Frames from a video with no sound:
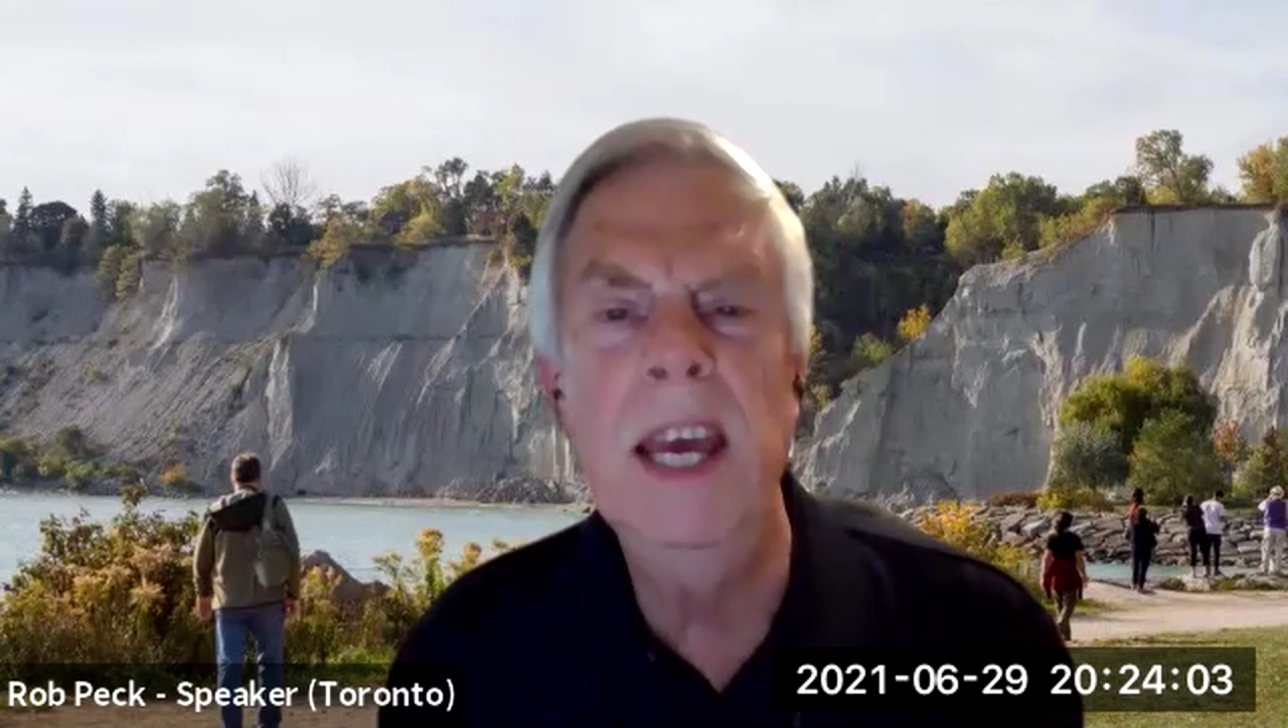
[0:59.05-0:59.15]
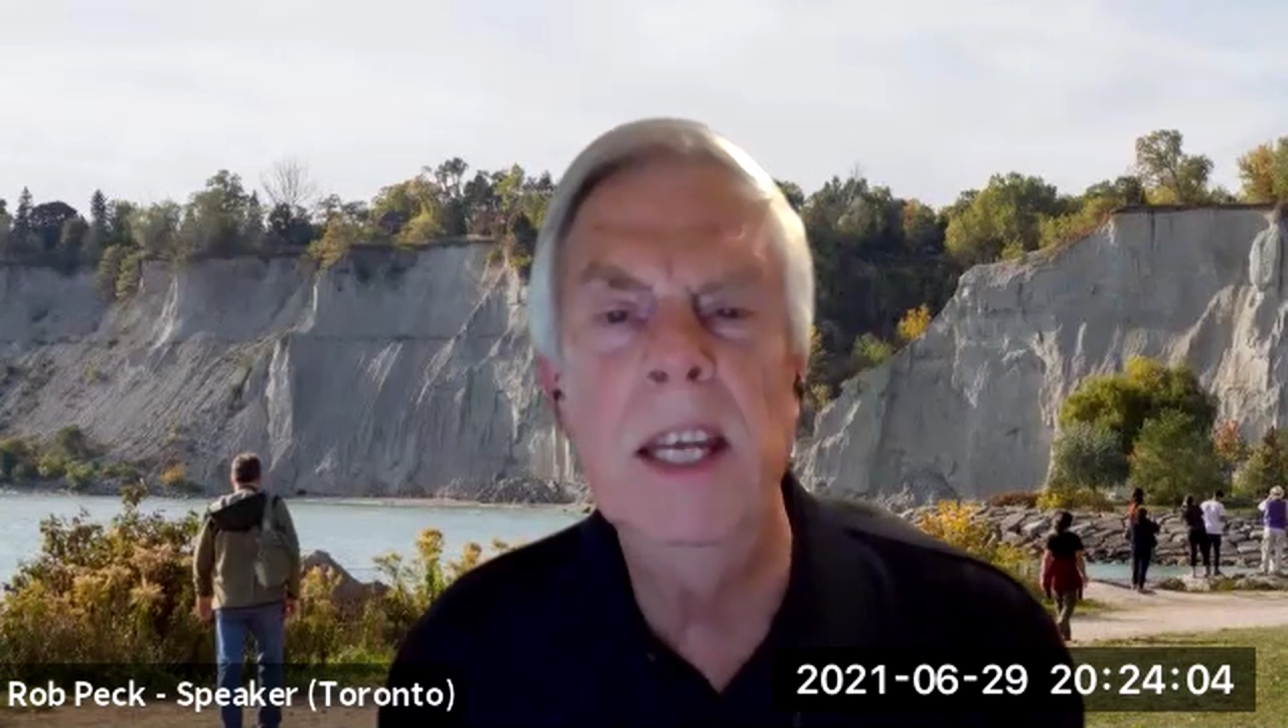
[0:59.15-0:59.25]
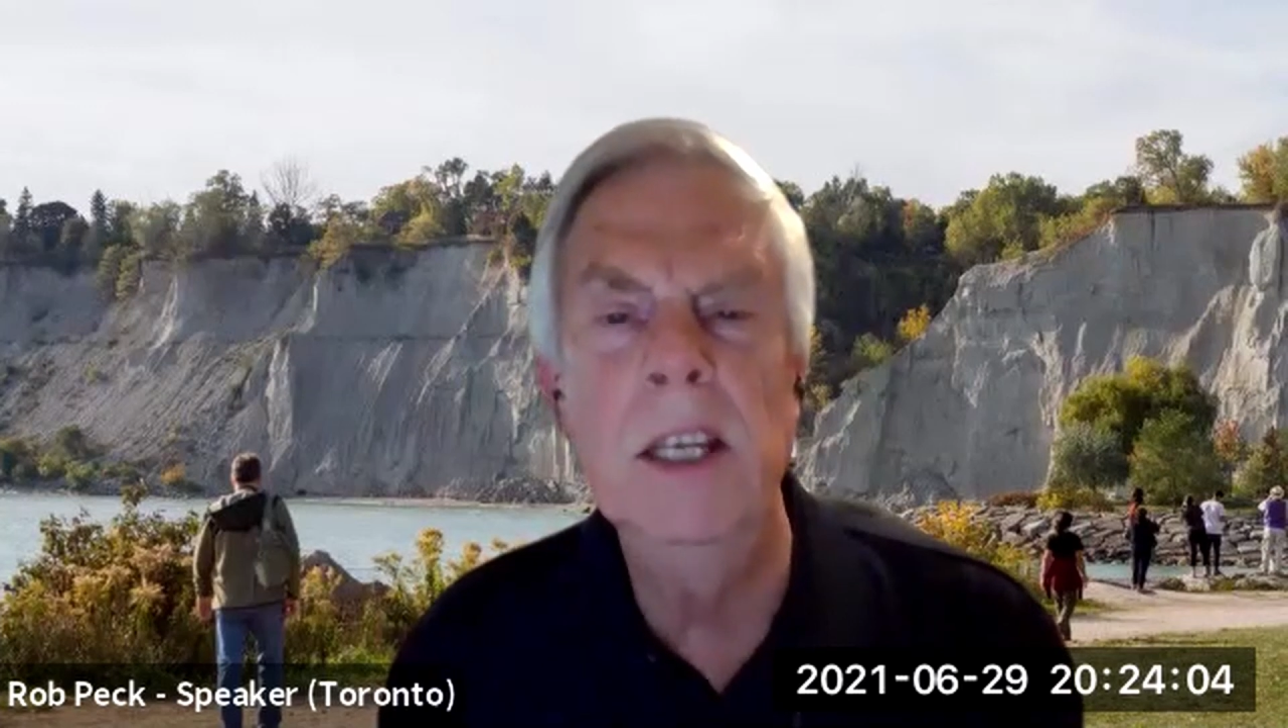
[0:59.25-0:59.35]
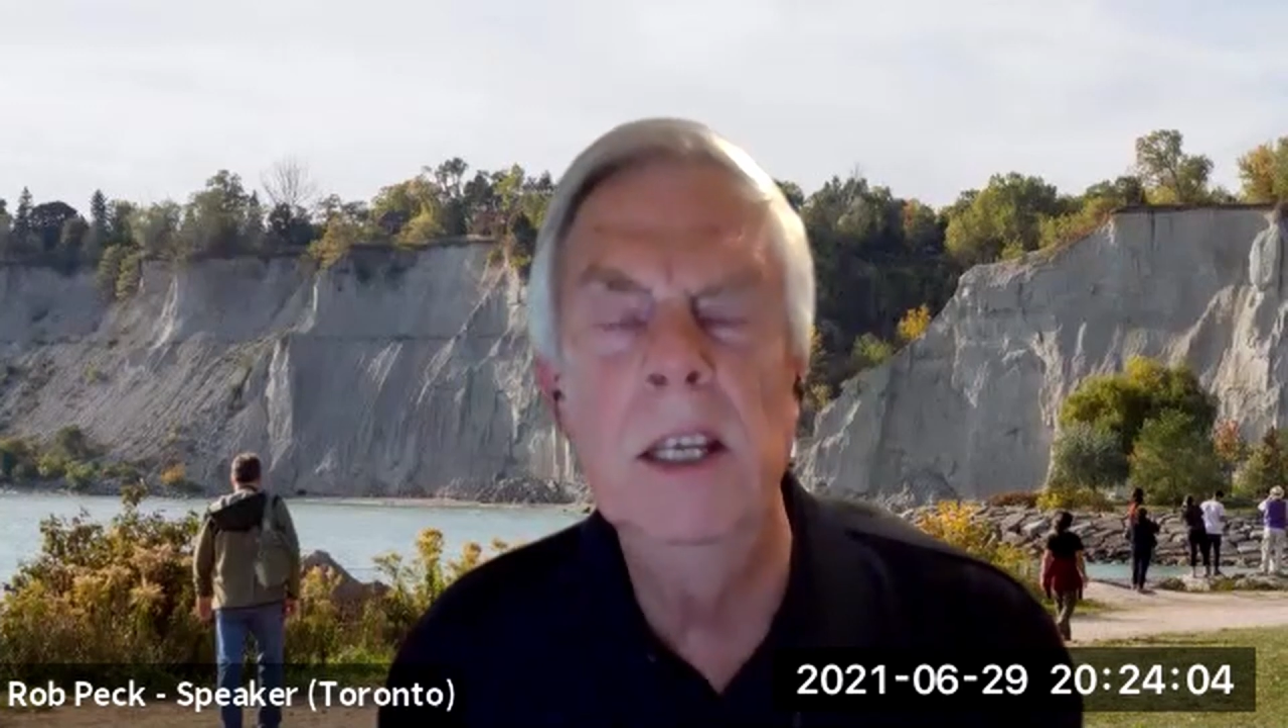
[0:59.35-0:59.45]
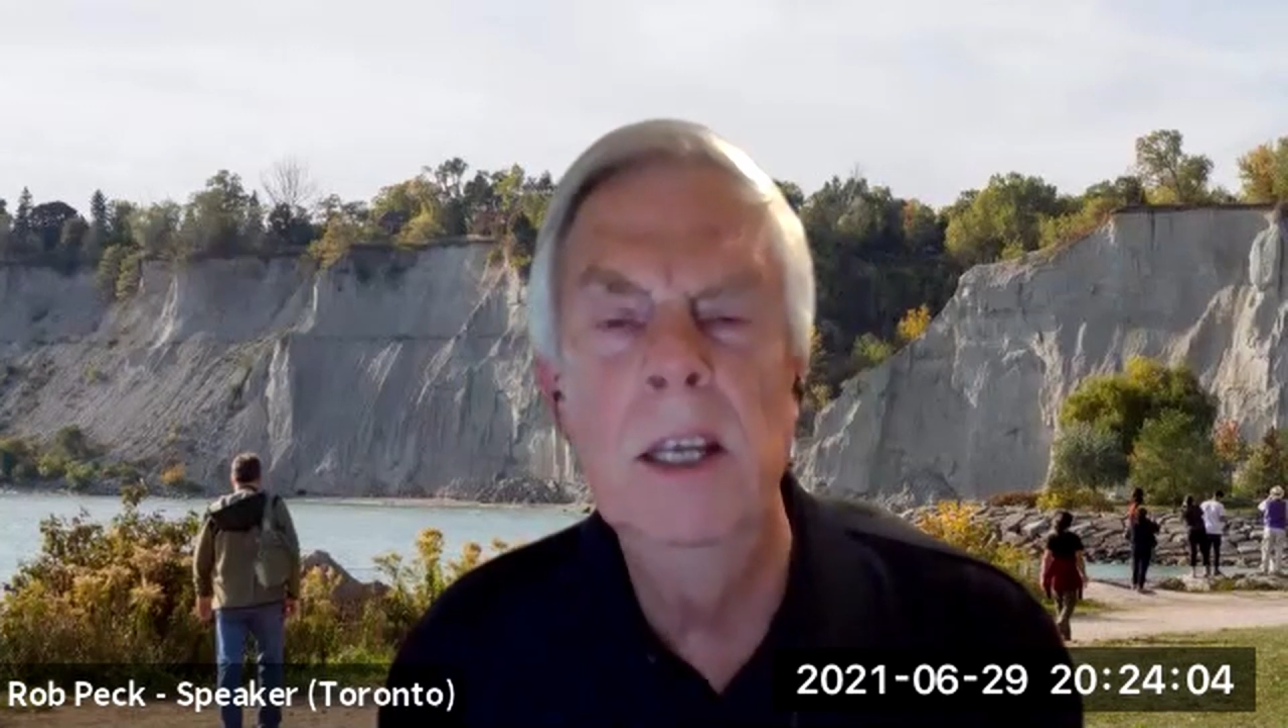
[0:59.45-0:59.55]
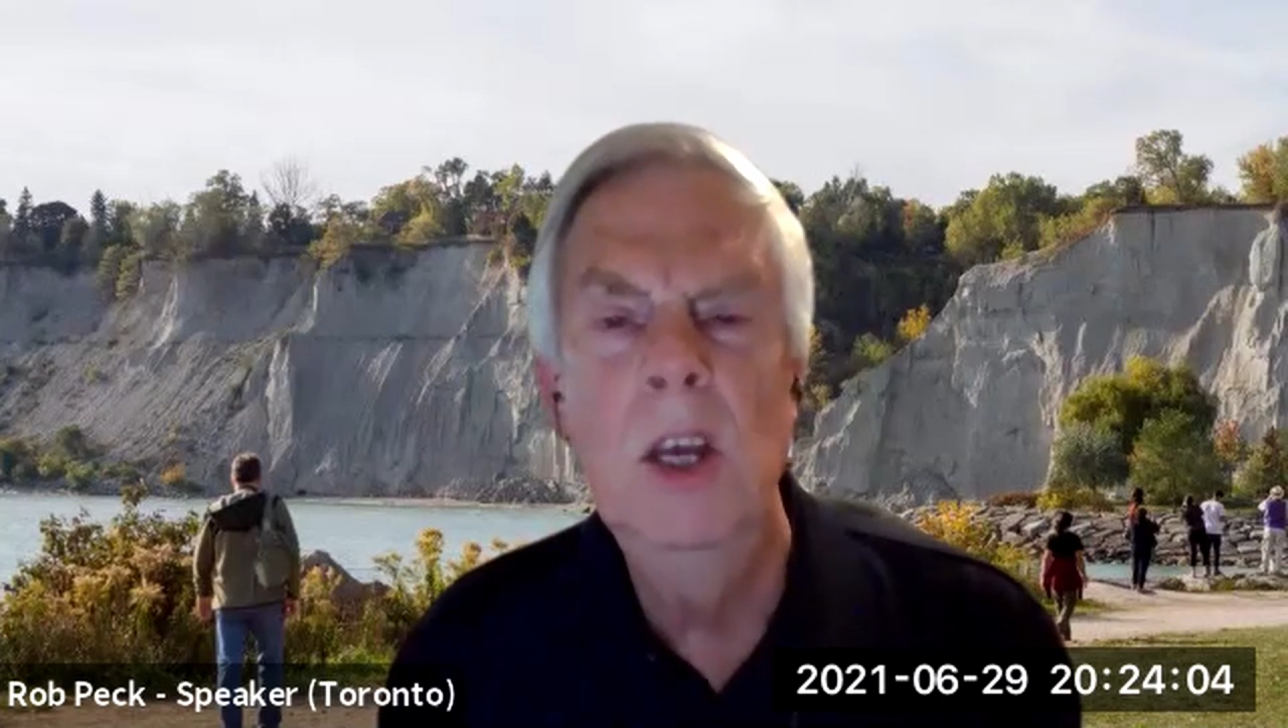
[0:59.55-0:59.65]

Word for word: did.